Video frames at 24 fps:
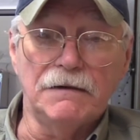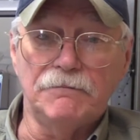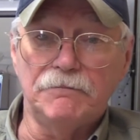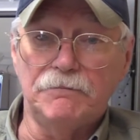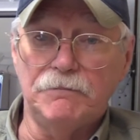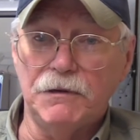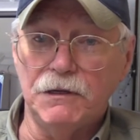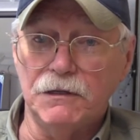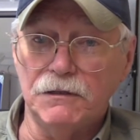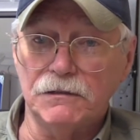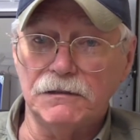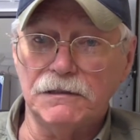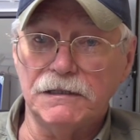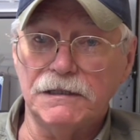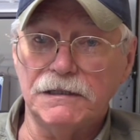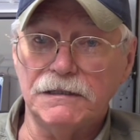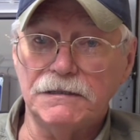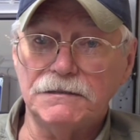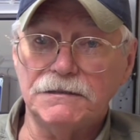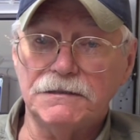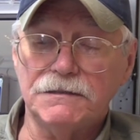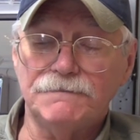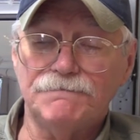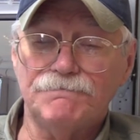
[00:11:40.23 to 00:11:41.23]

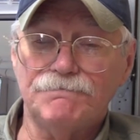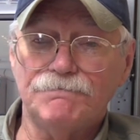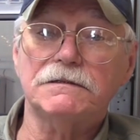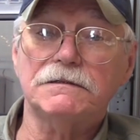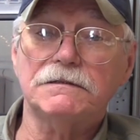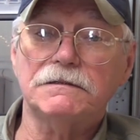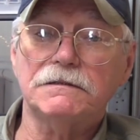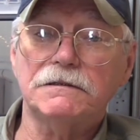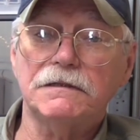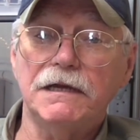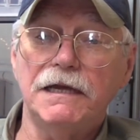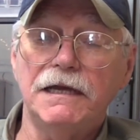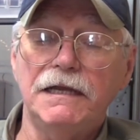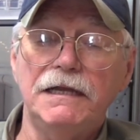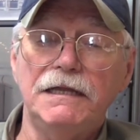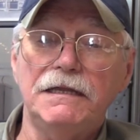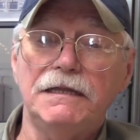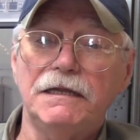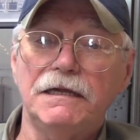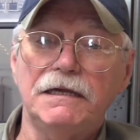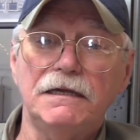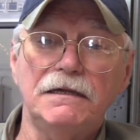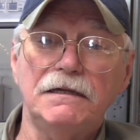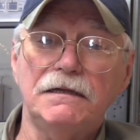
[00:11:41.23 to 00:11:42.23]
Buildings,
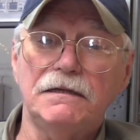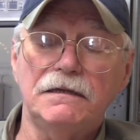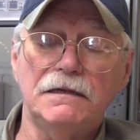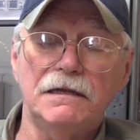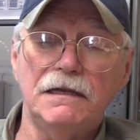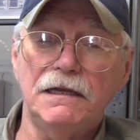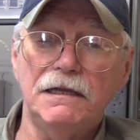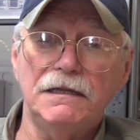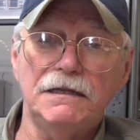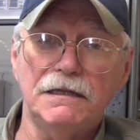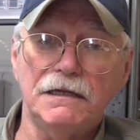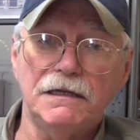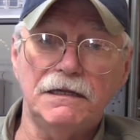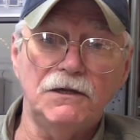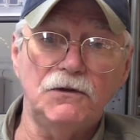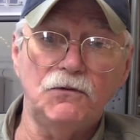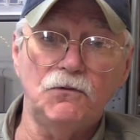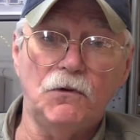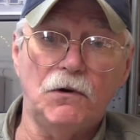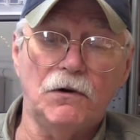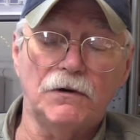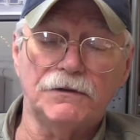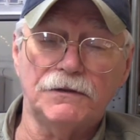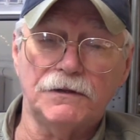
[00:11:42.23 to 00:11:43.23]
anything you
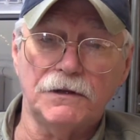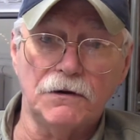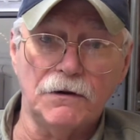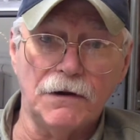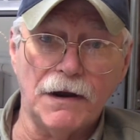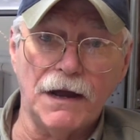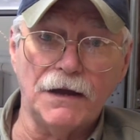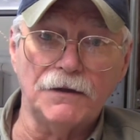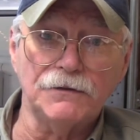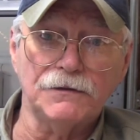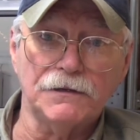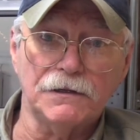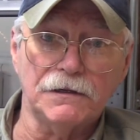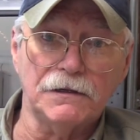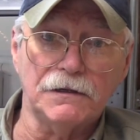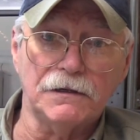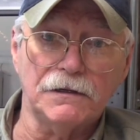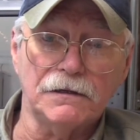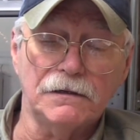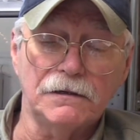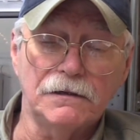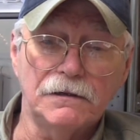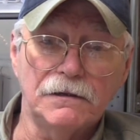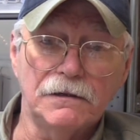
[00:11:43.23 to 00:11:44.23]
want, they're out
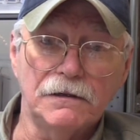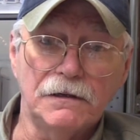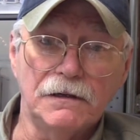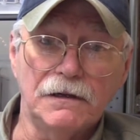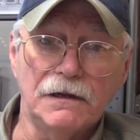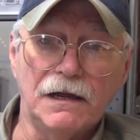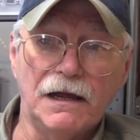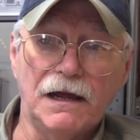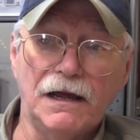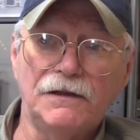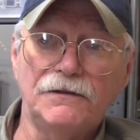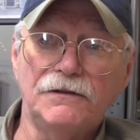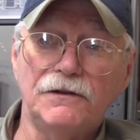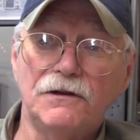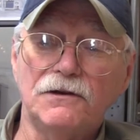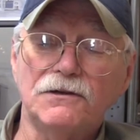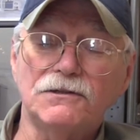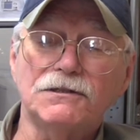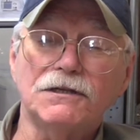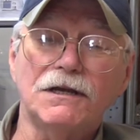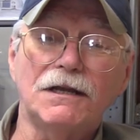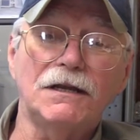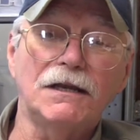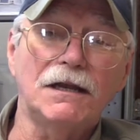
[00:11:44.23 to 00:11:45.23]
there. And
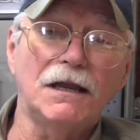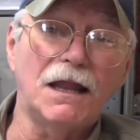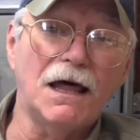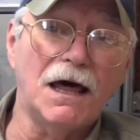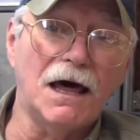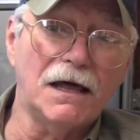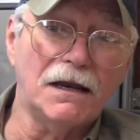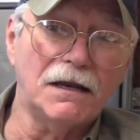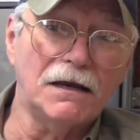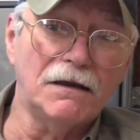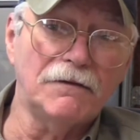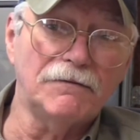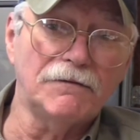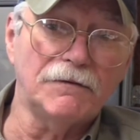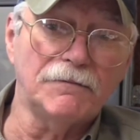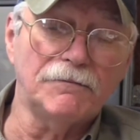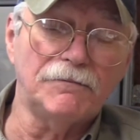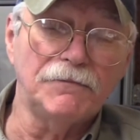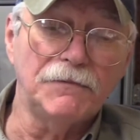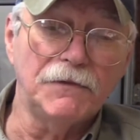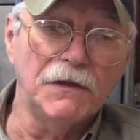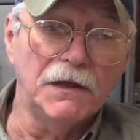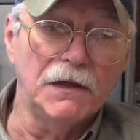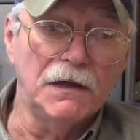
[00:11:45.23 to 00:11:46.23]
there's a lot of them.
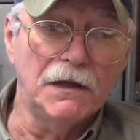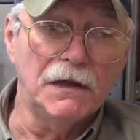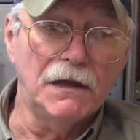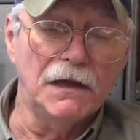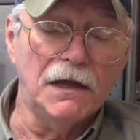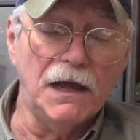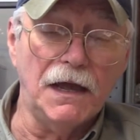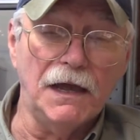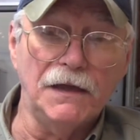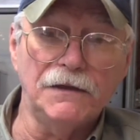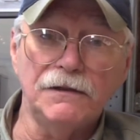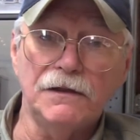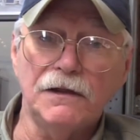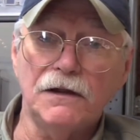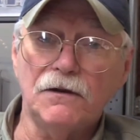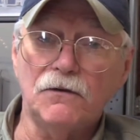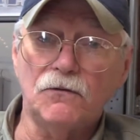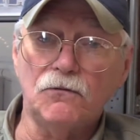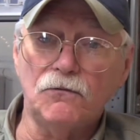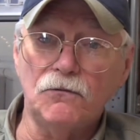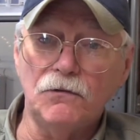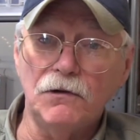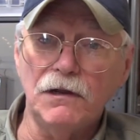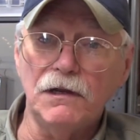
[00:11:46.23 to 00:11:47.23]
And they're
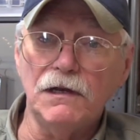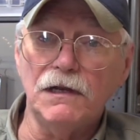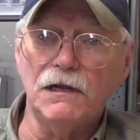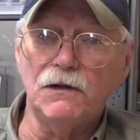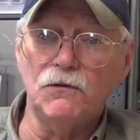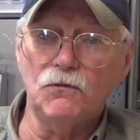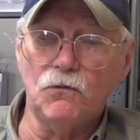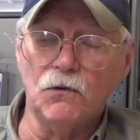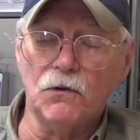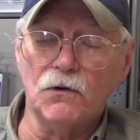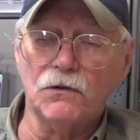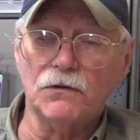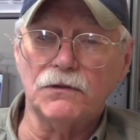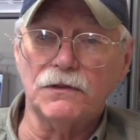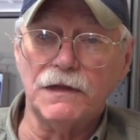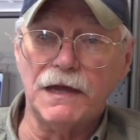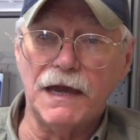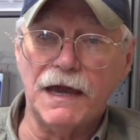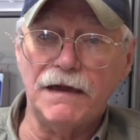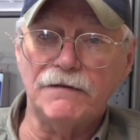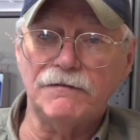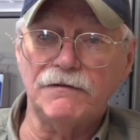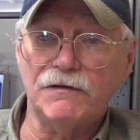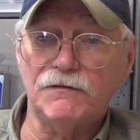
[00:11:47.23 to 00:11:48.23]
really worth
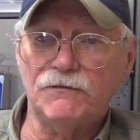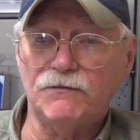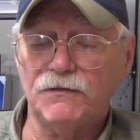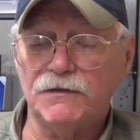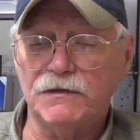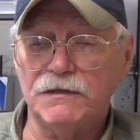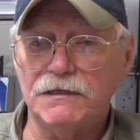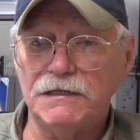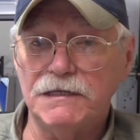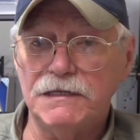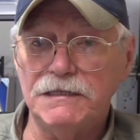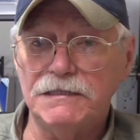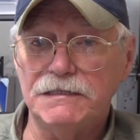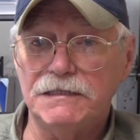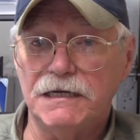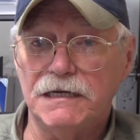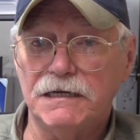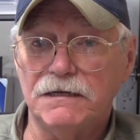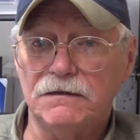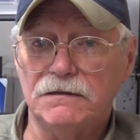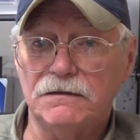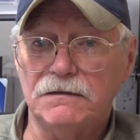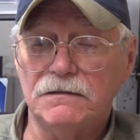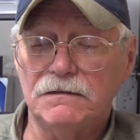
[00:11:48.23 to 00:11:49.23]
having for the
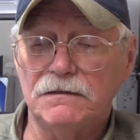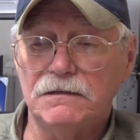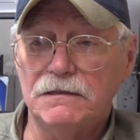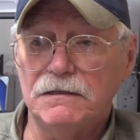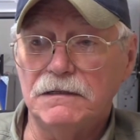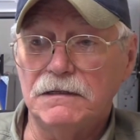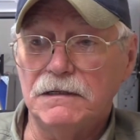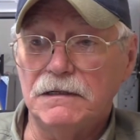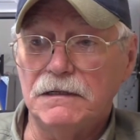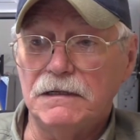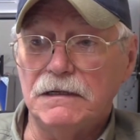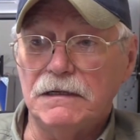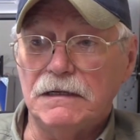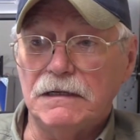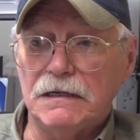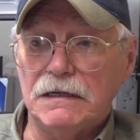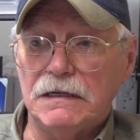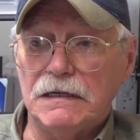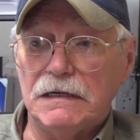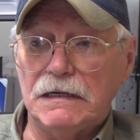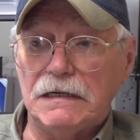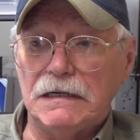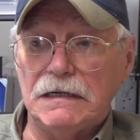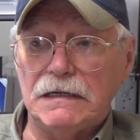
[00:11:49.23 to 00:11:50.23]
detail.
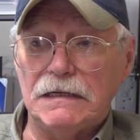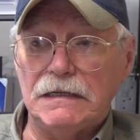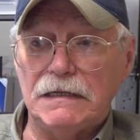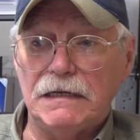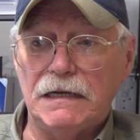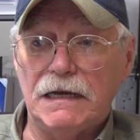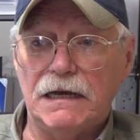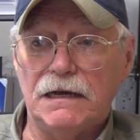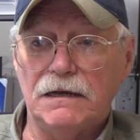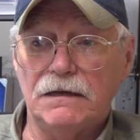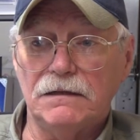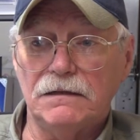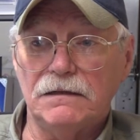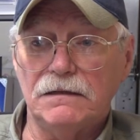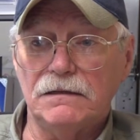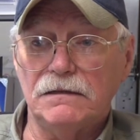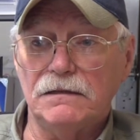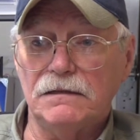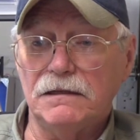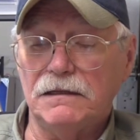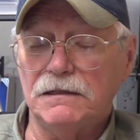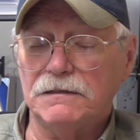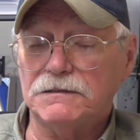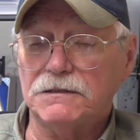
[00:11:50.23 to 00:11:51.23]
Now,
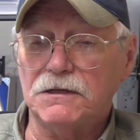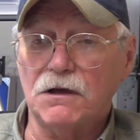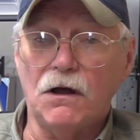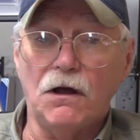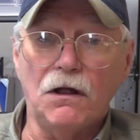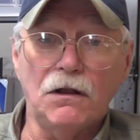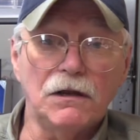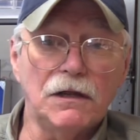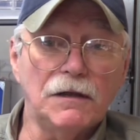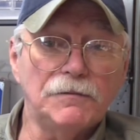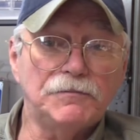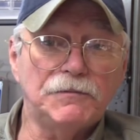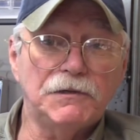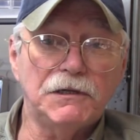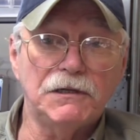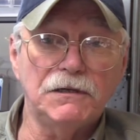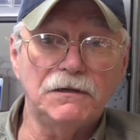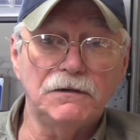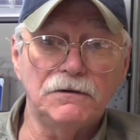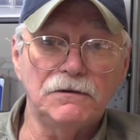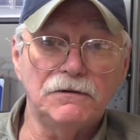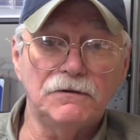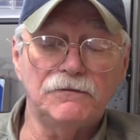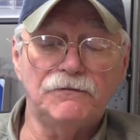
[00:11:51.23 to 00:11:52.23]
it's all up to
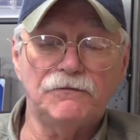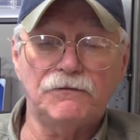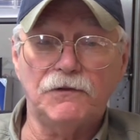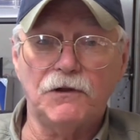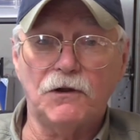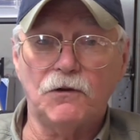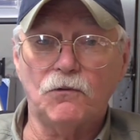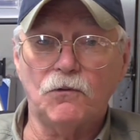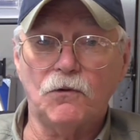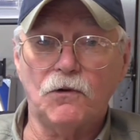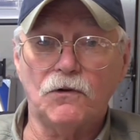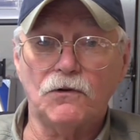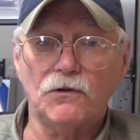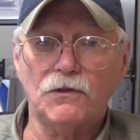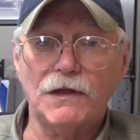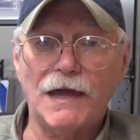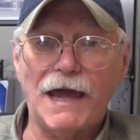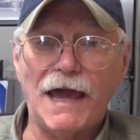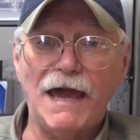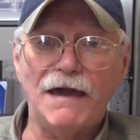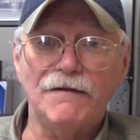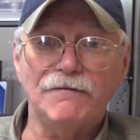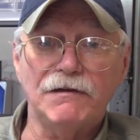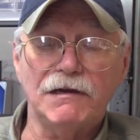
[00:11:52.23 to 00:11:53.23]
you if they're worth
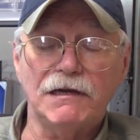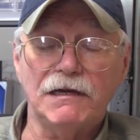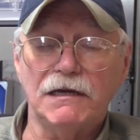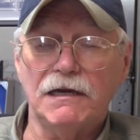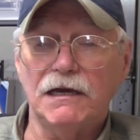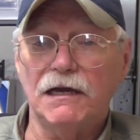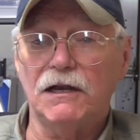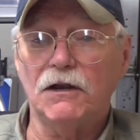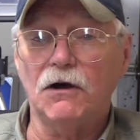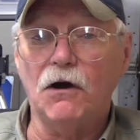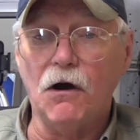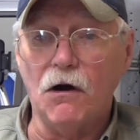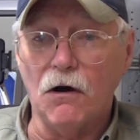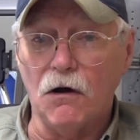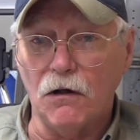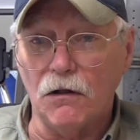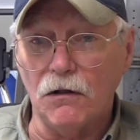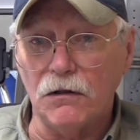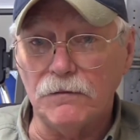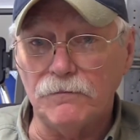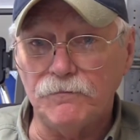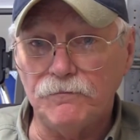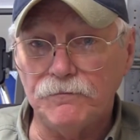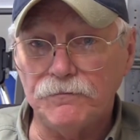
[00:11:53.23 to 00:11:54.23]
having at
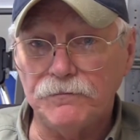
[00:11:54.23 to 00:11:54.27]
all.